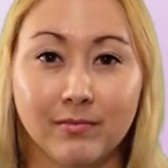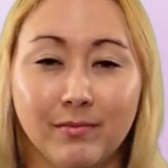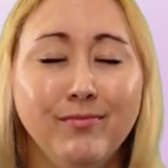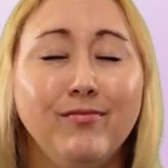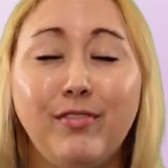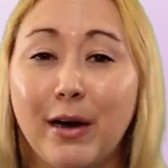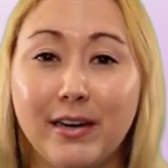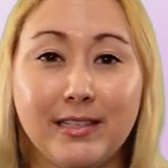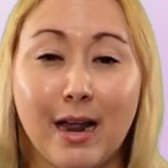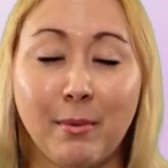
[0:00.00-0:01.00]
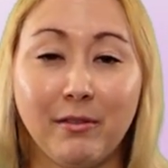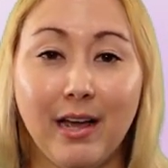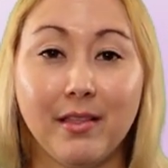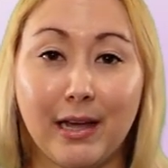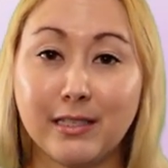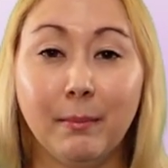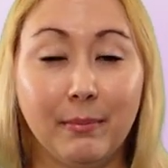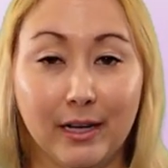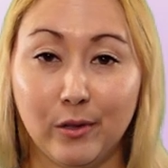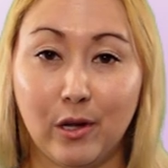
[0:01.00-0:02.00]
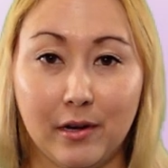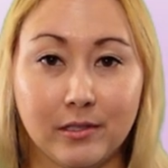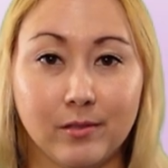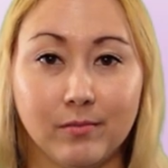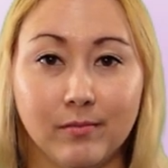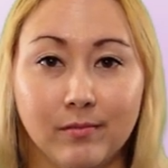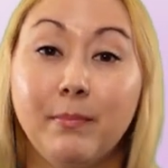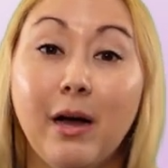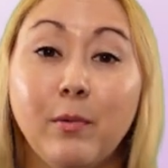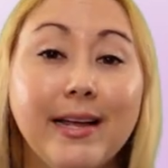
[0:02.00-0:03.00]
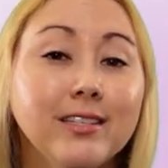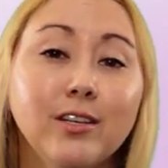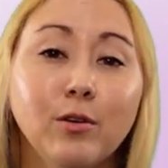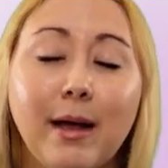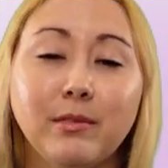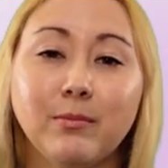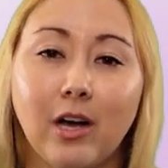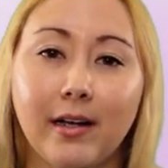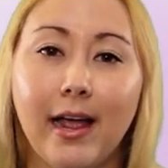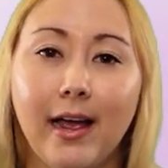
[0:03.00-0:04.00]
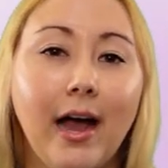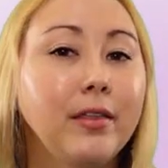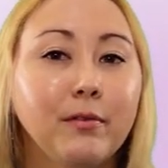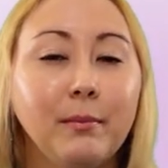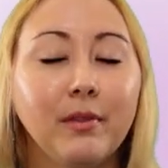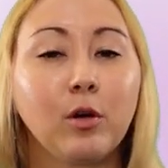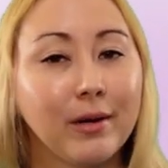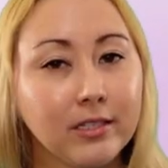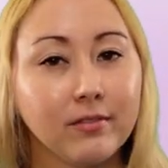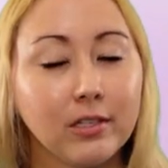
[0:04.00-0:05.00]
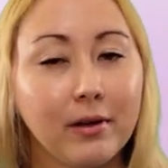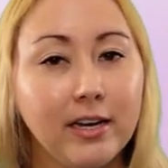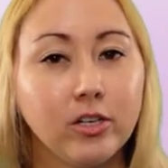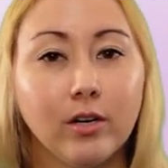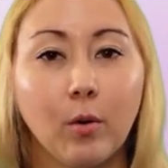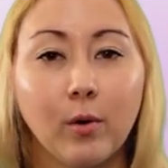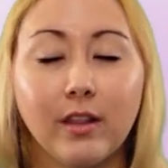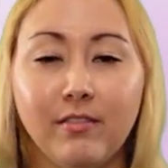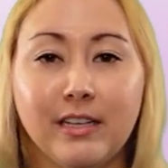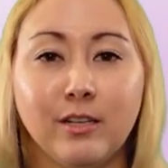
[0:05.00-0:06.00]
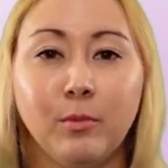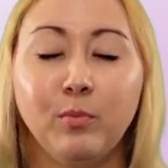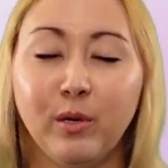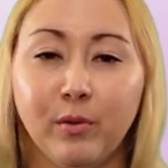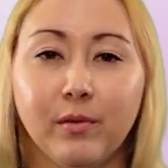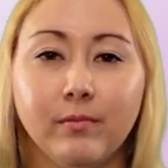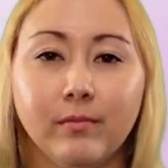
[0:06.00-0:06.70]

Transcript: I'm very sad about that. That's a big loss. But we can still grab some sake, either from the quick service location or the festival booth.